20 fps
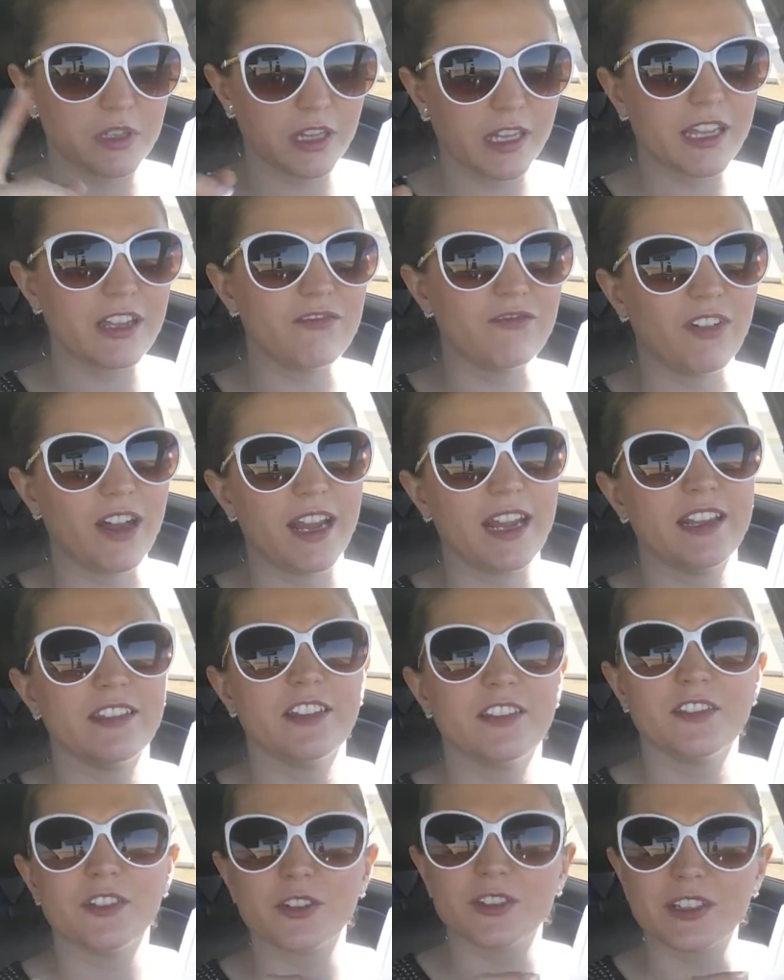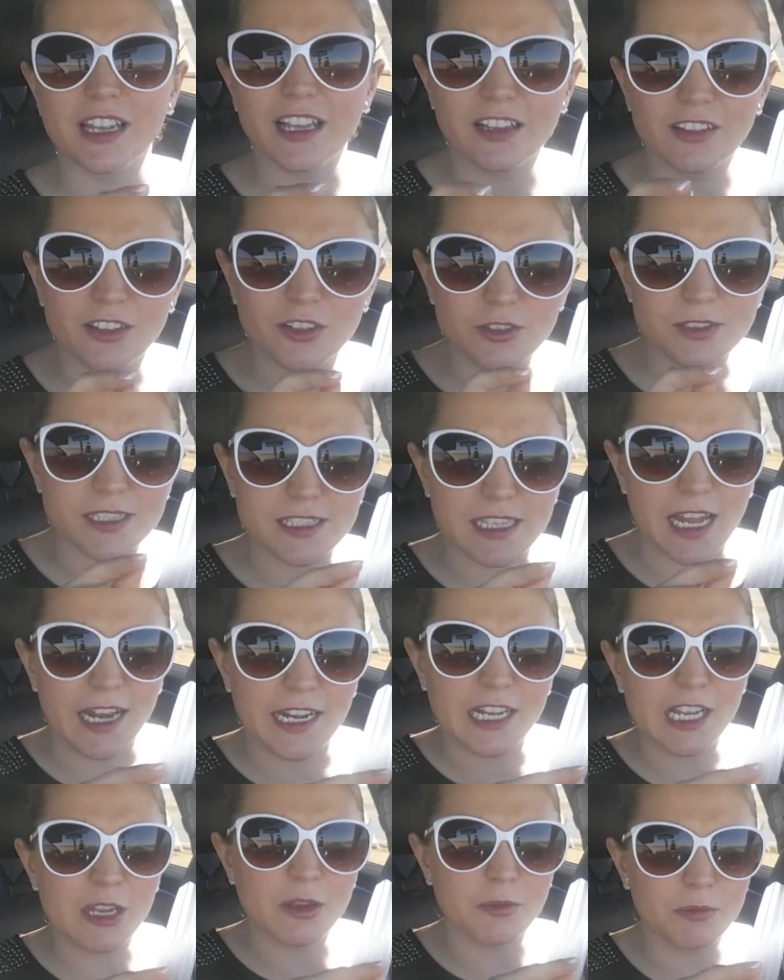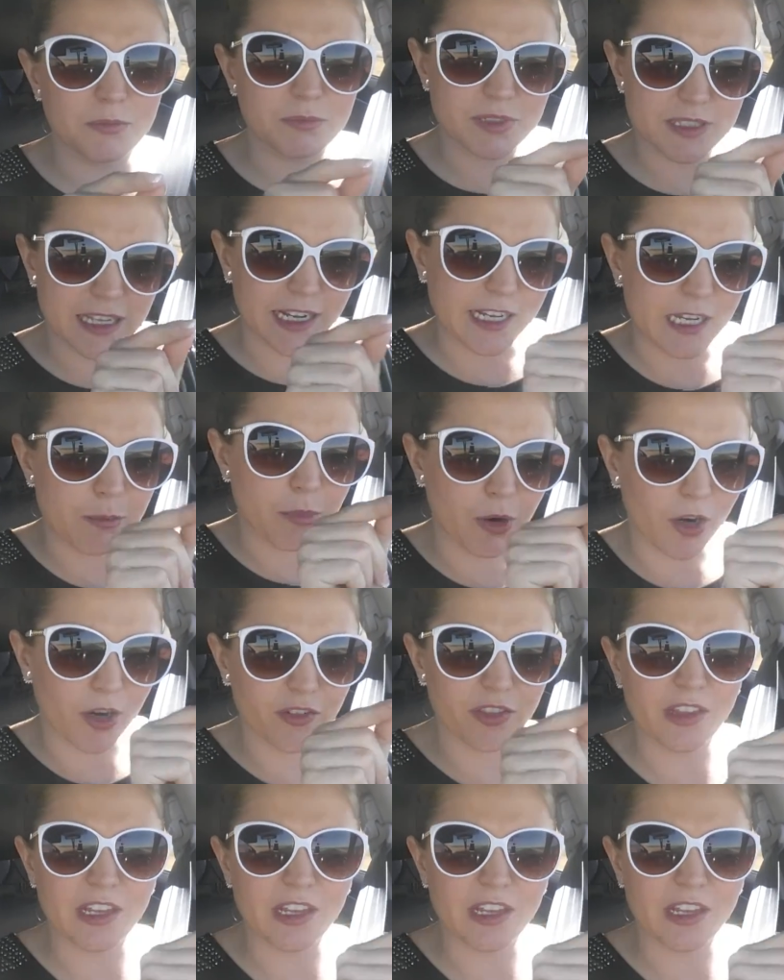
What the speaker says: click invite, and then there's like a little slidey bar